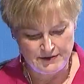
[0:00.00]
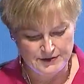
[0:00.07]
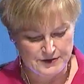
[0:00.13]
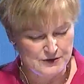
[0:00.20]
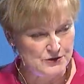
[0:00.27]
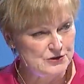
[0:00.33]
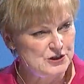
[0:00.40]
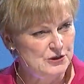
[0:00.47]
the
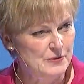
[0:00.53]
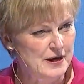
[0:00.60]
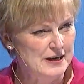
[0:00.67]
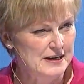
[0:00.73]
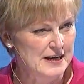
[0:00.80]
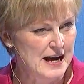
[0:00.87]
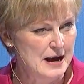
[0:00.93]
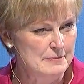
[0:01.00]

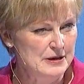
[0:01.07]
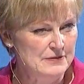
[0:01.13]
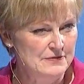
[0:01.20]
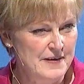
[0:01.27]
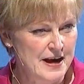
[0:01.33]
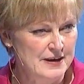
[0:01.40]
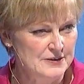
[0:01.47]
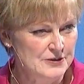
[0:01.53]
socioeconomic
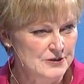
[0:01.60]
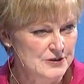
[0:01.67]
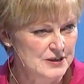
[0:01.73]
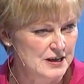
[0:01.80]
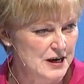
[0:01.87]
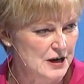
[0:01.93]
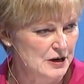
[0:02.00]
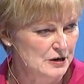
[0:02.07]
factors
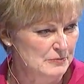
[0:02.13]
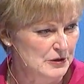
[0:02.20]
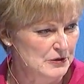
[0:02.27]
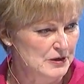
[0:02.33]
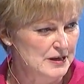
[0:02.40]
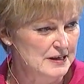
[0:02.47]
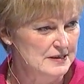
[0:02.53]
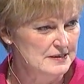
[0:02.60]
in our
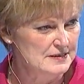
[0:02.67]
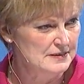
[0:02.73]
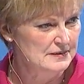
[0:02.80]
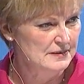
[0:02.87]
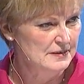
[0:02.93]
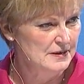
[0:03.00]
communities.